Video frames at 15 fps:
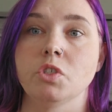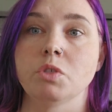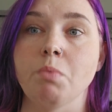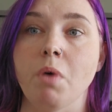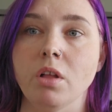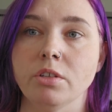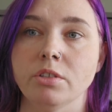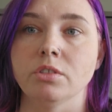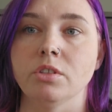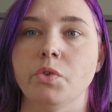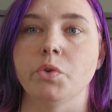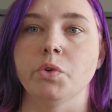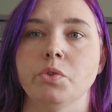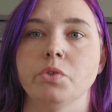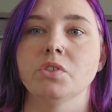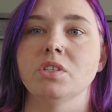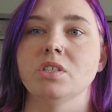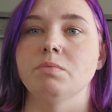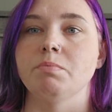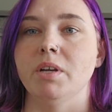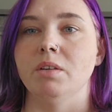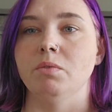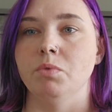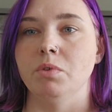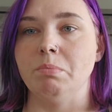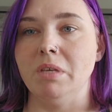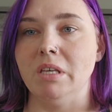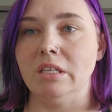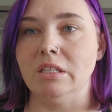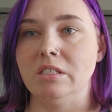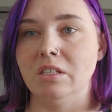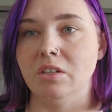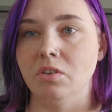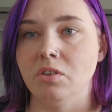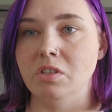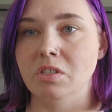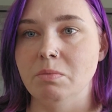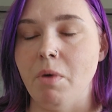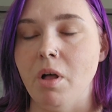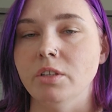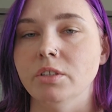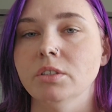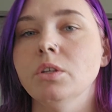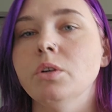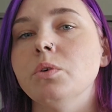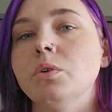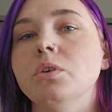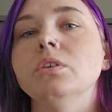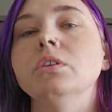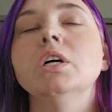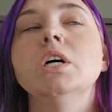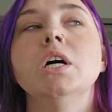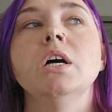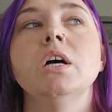smaller locals, because mine would be considered a smaller local,